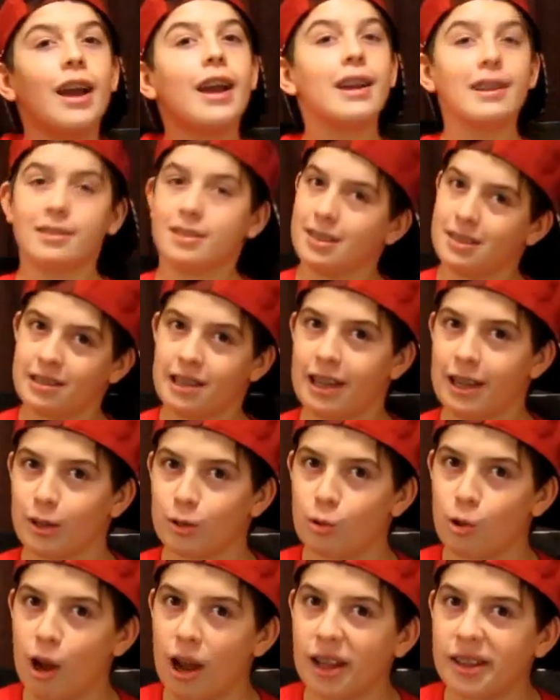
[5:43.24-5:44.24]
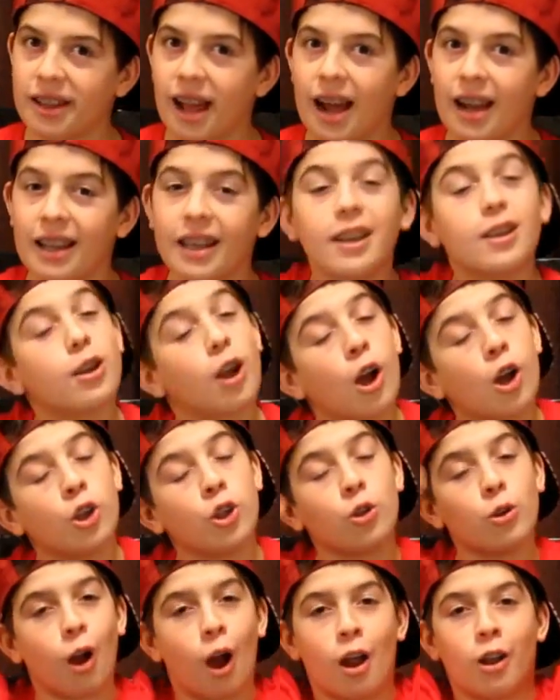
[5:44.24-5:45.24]
It says, and Craig, Daddy.
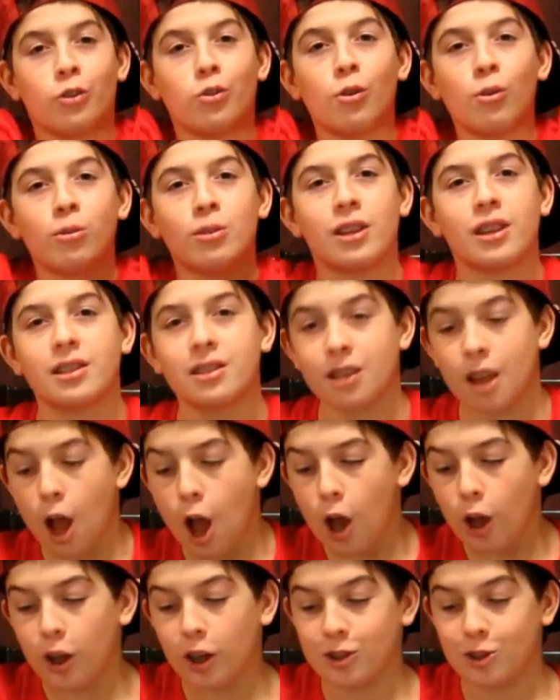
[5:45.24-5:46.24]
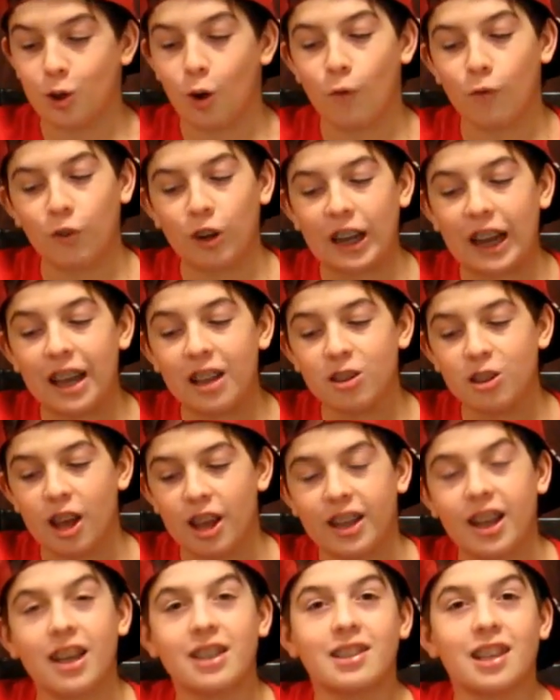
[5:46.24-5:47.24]
You gotta do this, because don't forget,
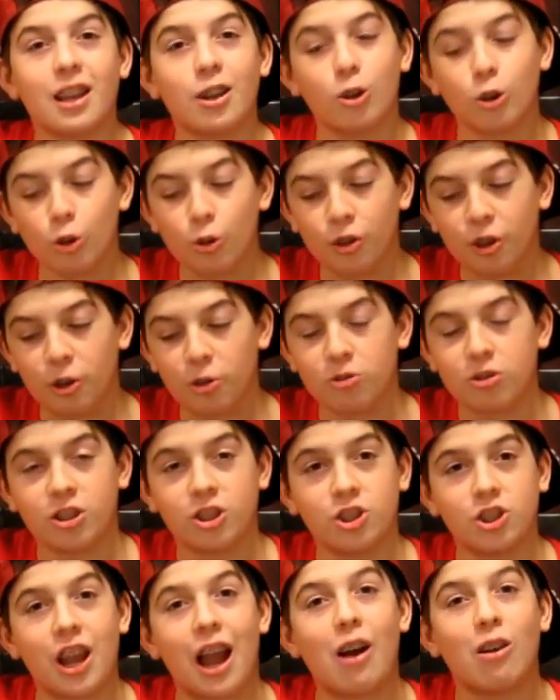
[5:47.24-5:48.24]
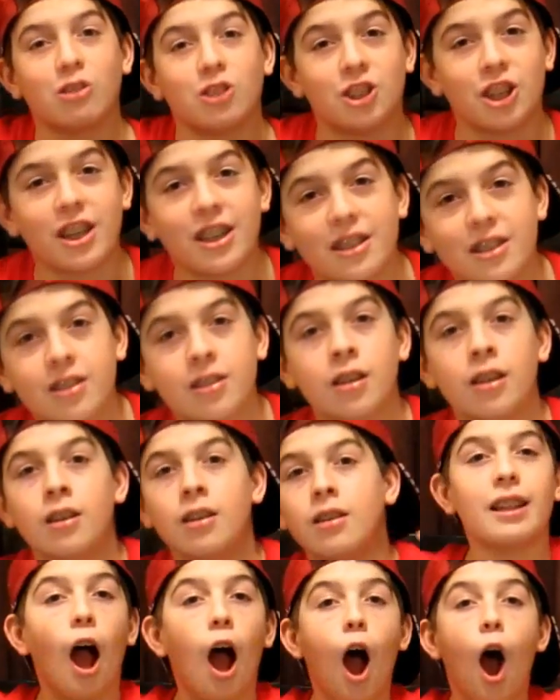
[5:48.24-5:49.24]
like I said earlier, this challenge is
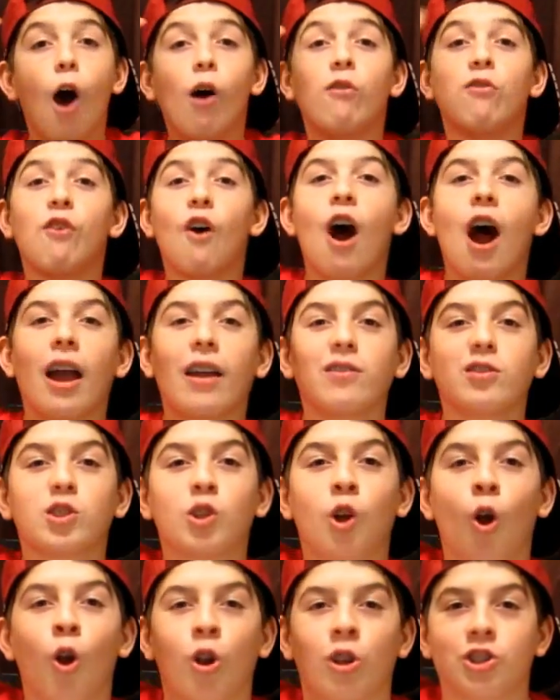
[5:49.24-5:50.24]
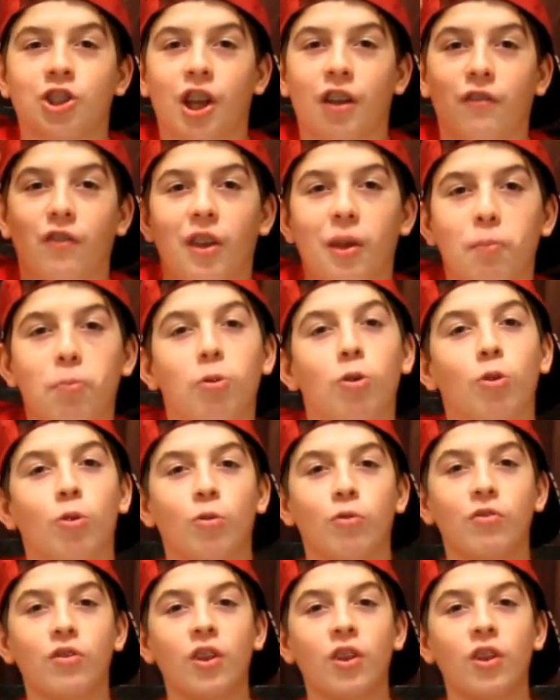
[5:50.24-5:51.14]
5-star and Jeffy approved.